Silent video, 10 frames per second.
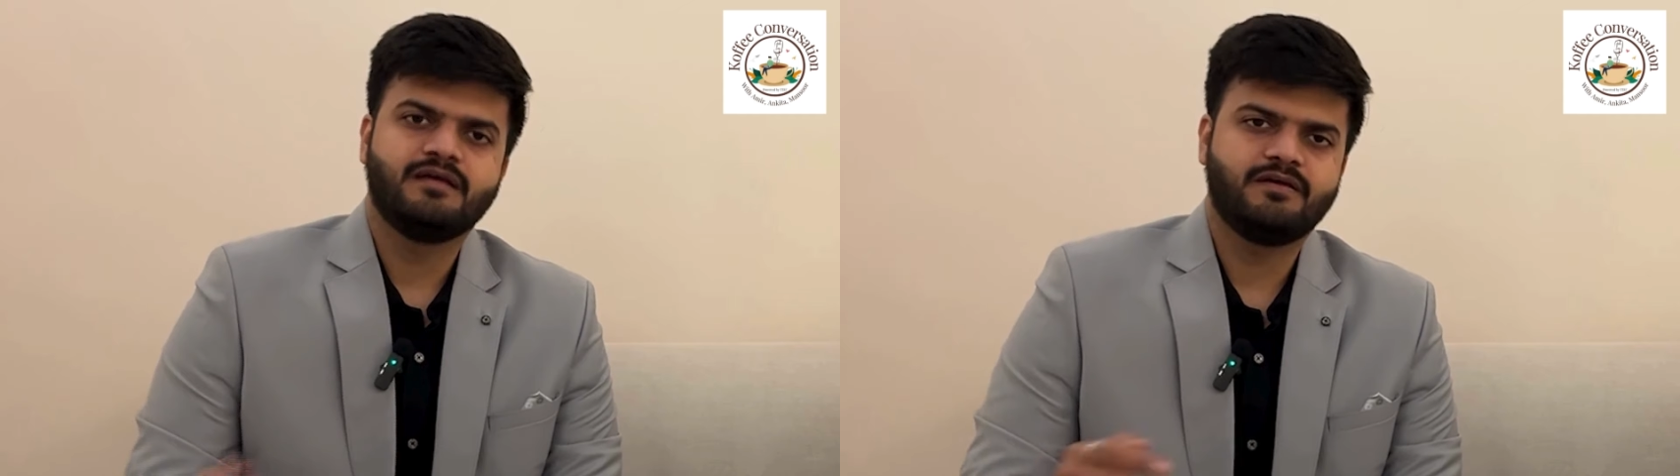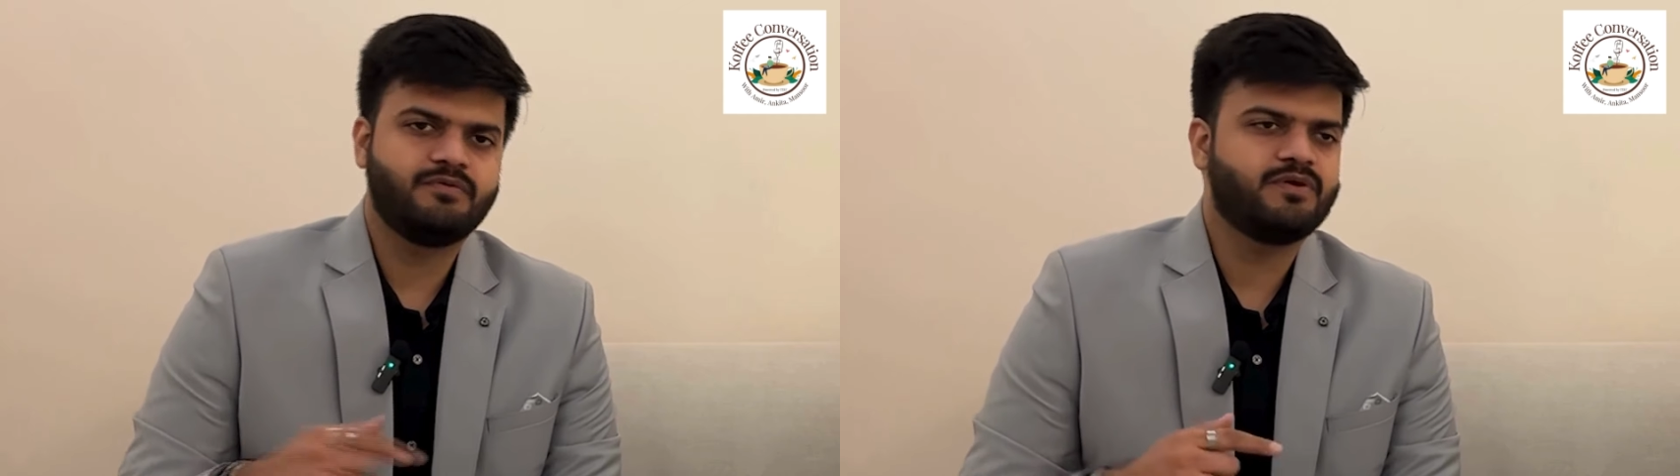
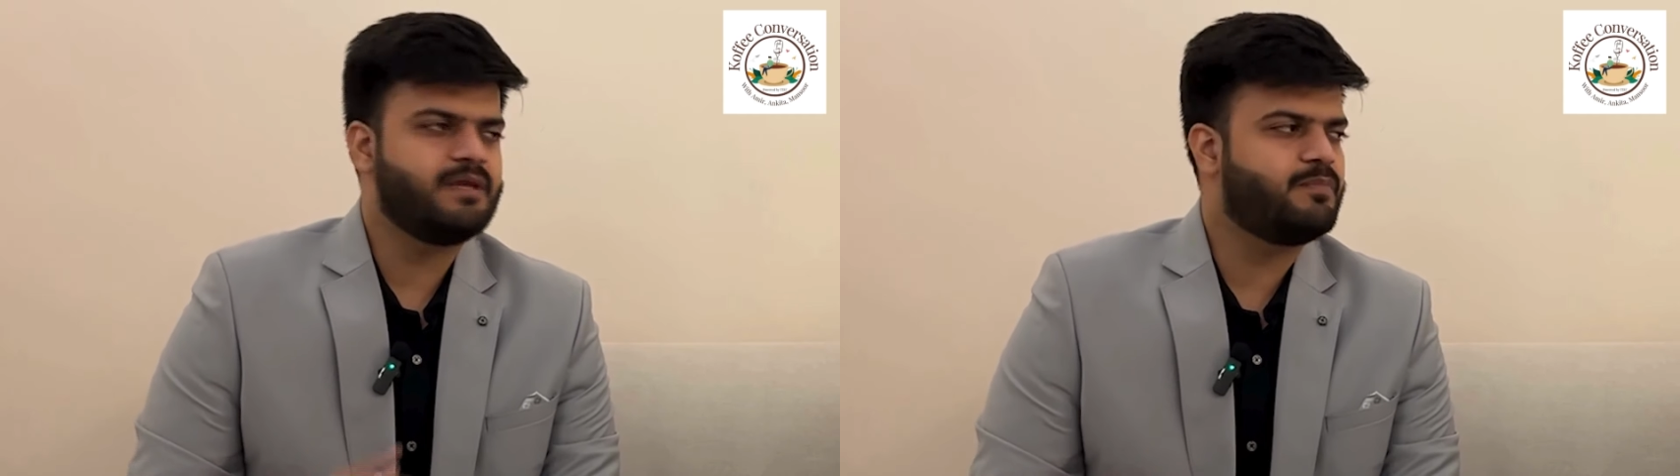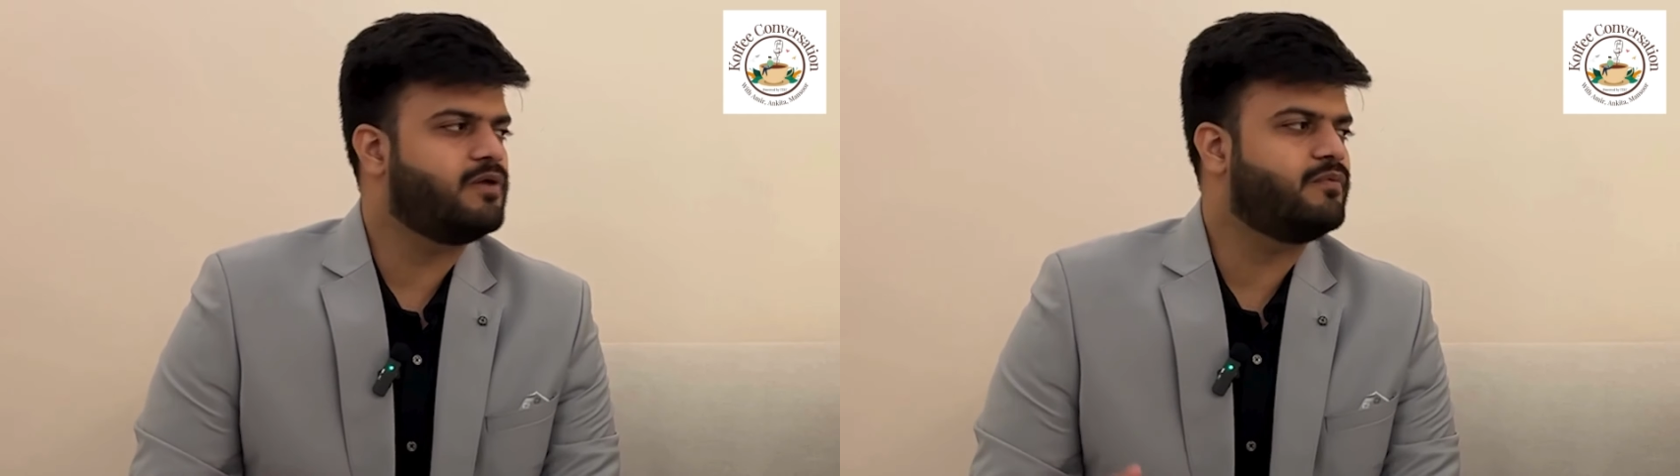if you
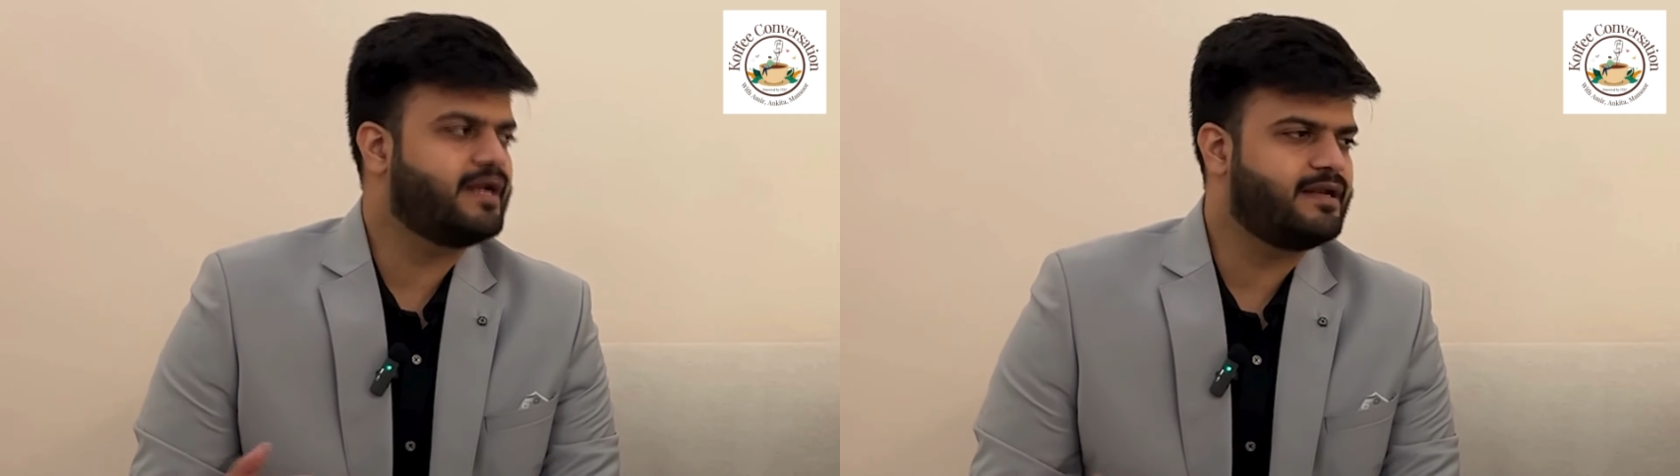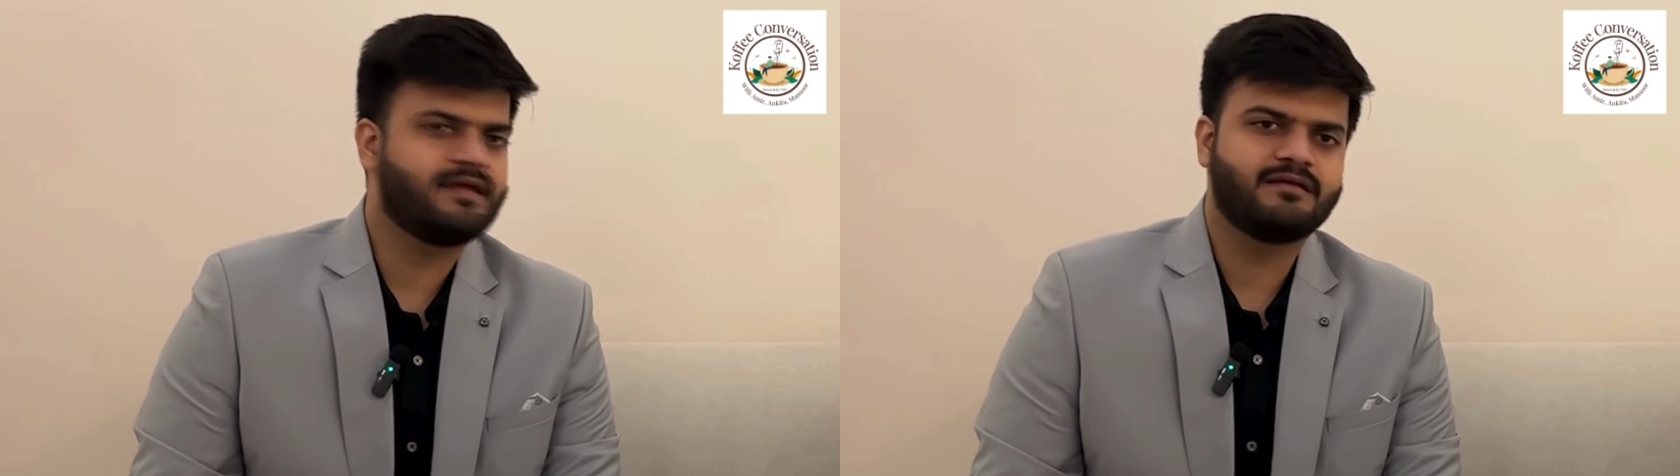keep on
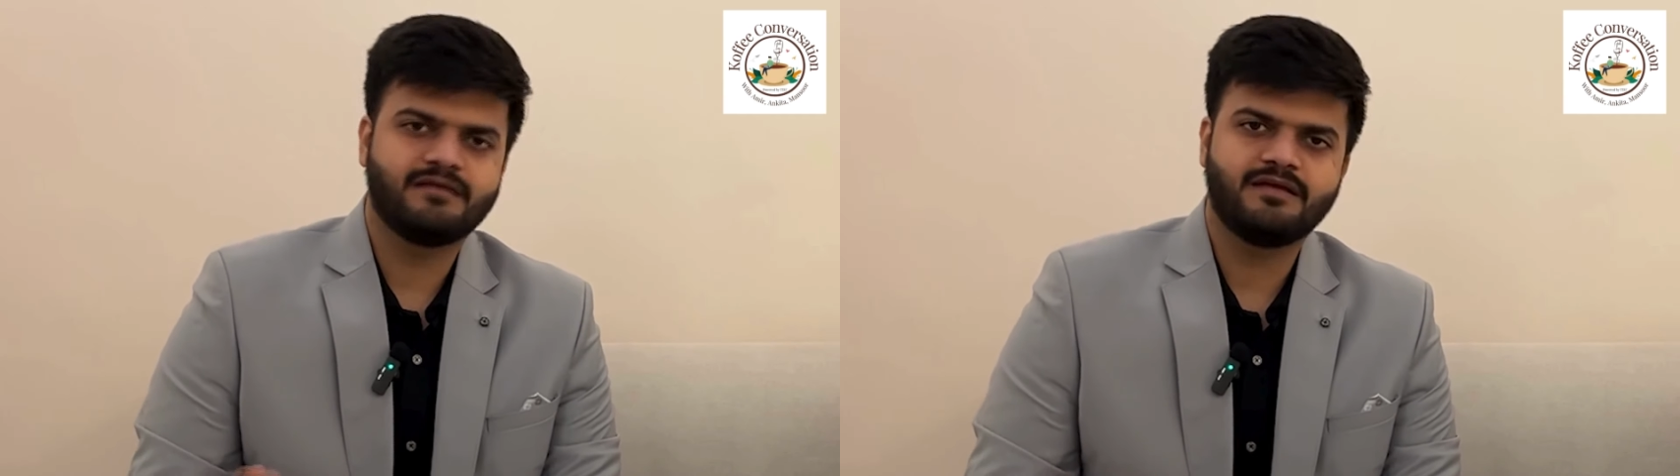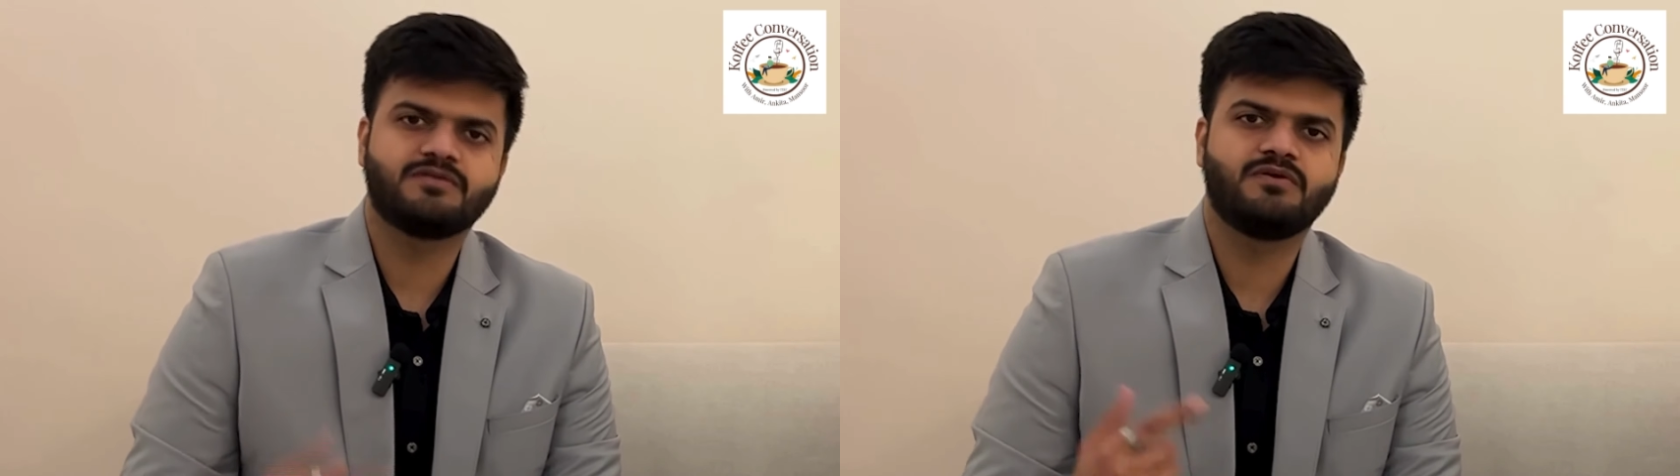waiting, it's